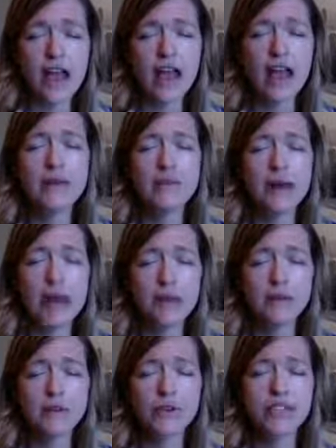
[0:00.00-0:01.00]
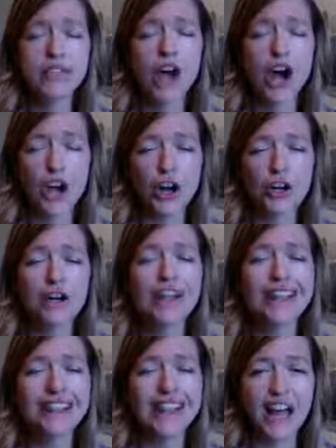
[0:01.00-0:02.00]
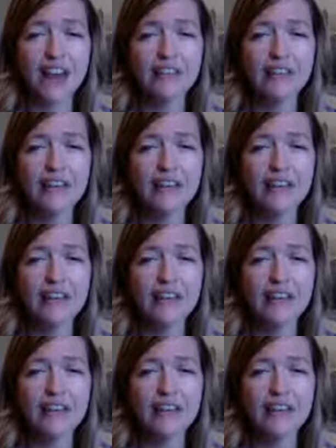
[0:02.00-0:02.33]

and boundaries are love.